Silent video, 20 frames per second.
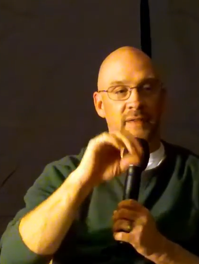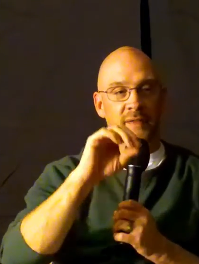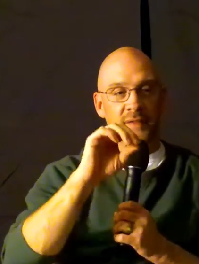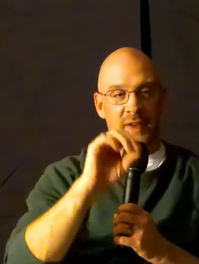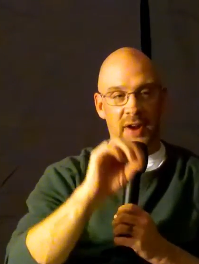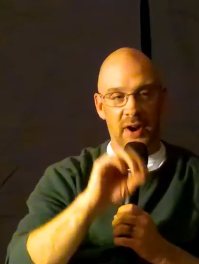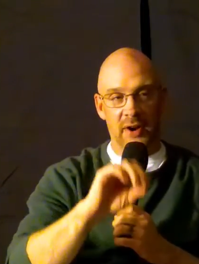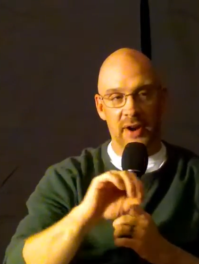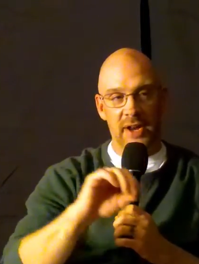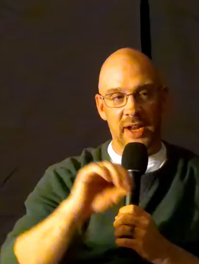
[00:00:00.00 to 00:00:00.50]

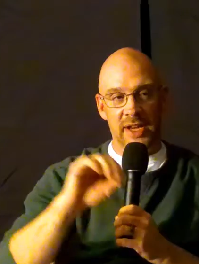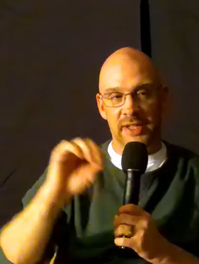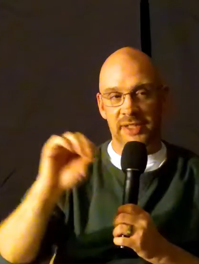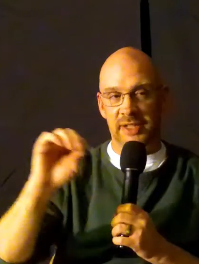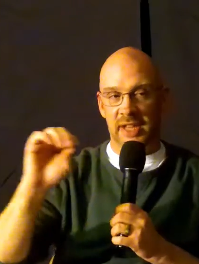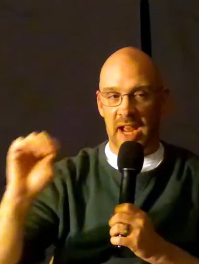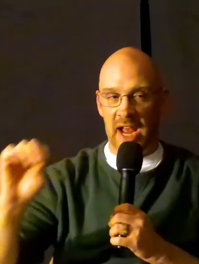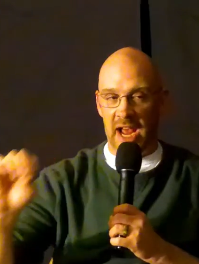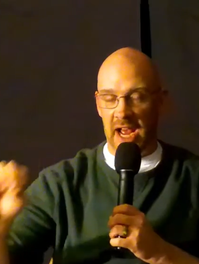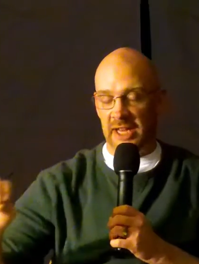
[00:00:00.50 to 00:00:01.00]
various
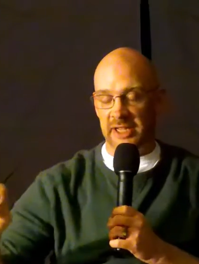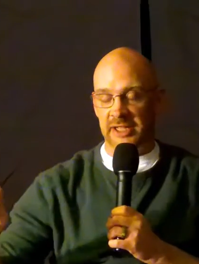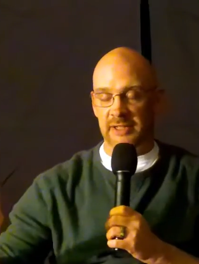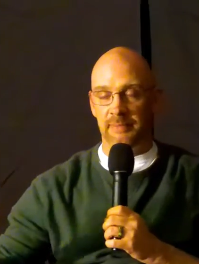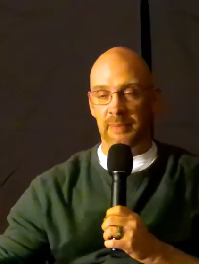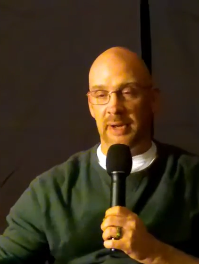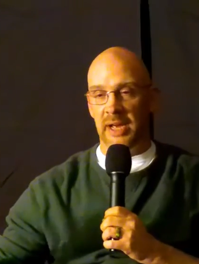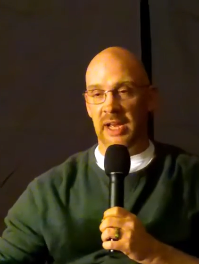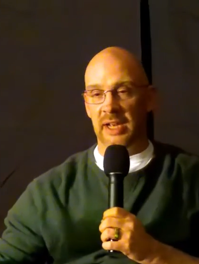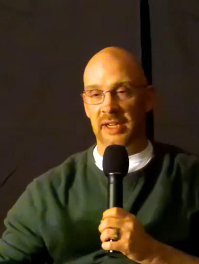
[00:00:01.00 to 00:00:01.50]

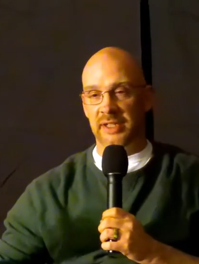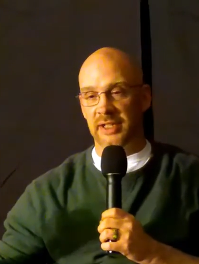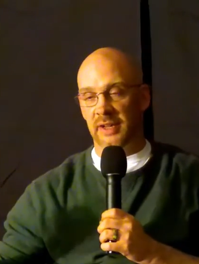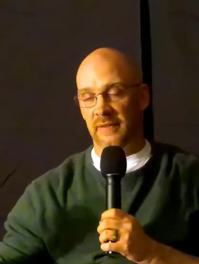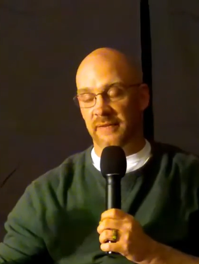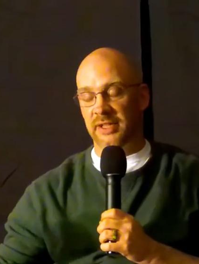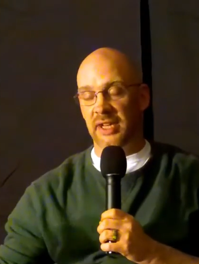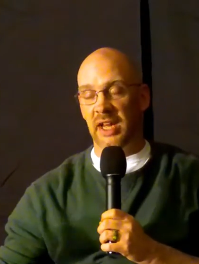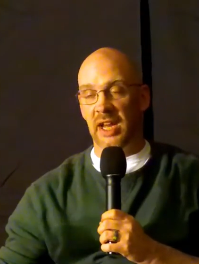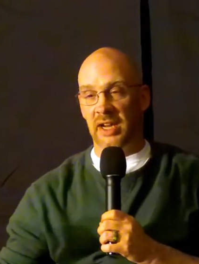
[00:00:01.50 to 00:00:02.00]
aspects
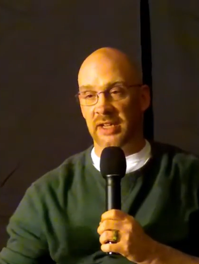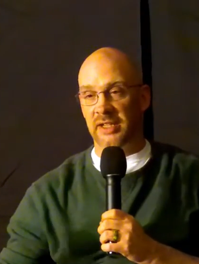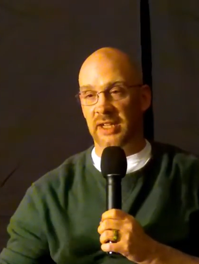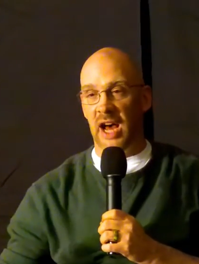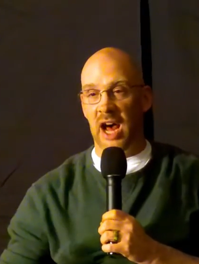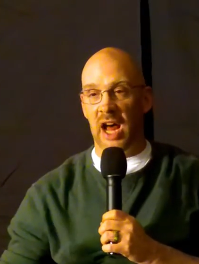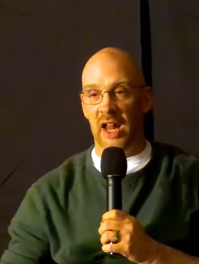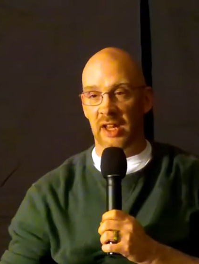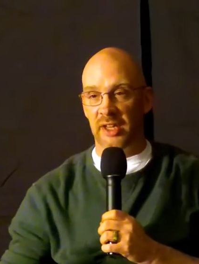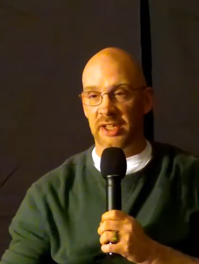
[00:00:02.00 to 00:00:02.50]
of
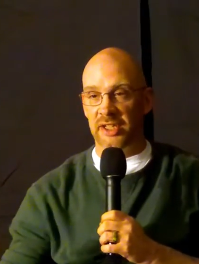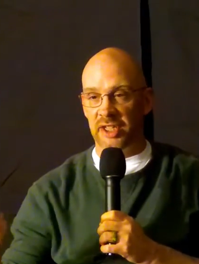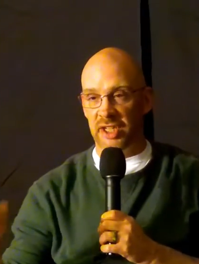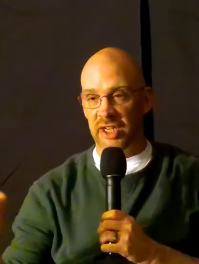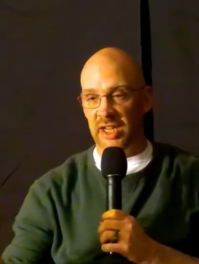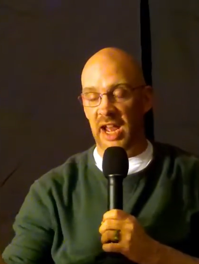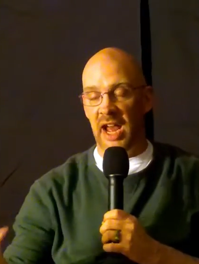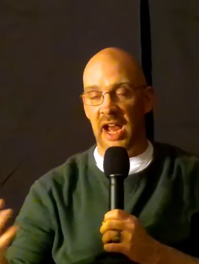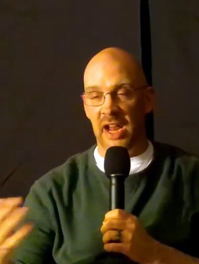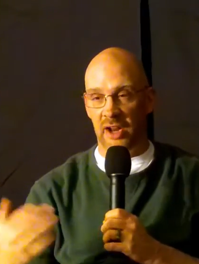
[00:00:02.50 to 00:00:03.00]

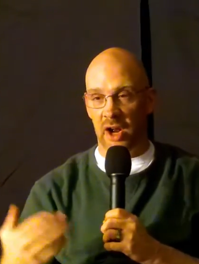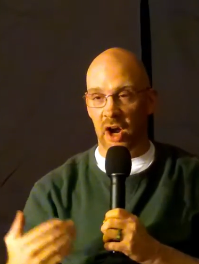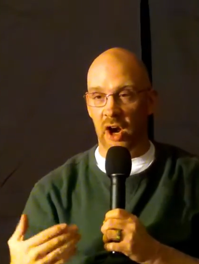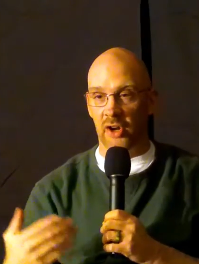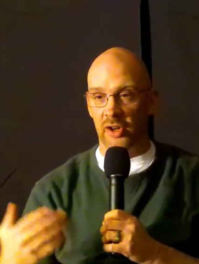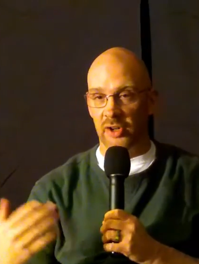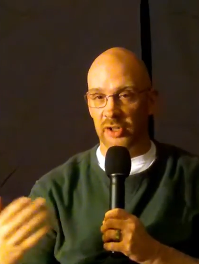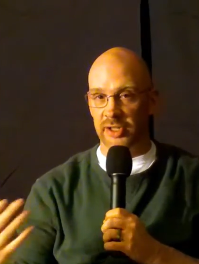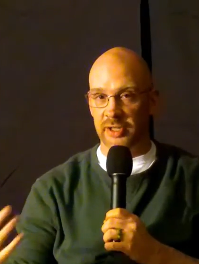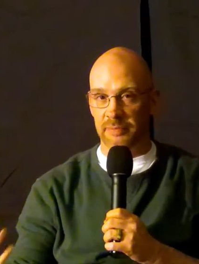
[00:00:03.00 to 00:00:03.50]
technology at our
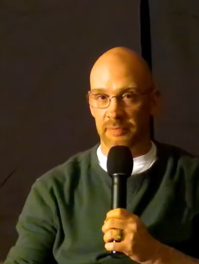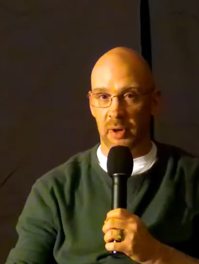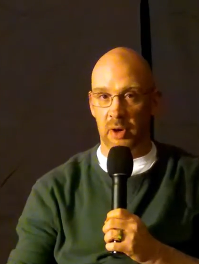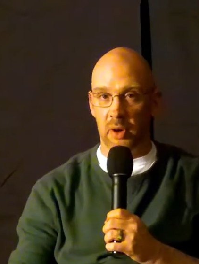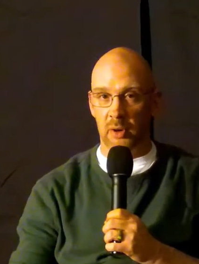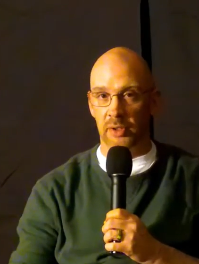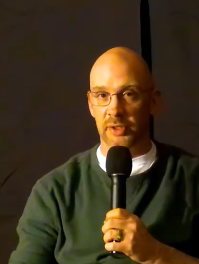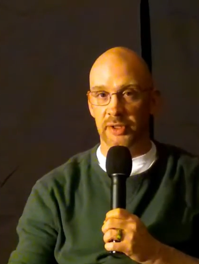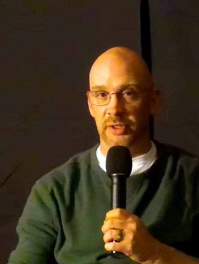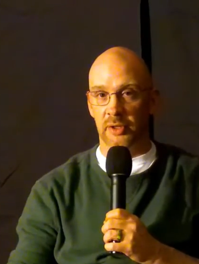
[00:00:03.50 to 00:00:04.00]

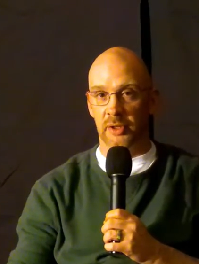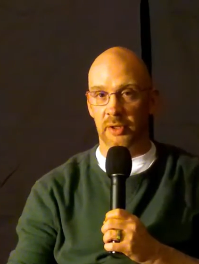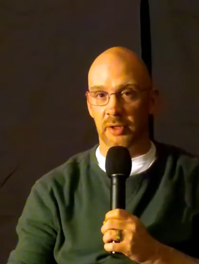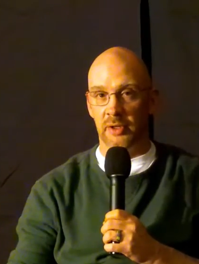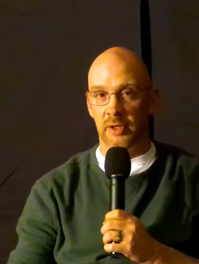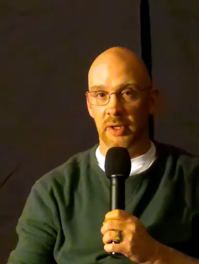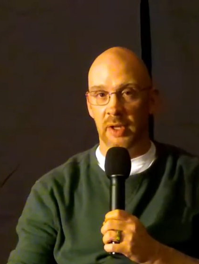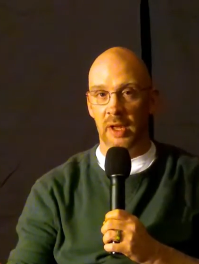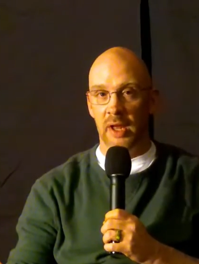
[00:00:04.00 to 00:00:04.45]
disposal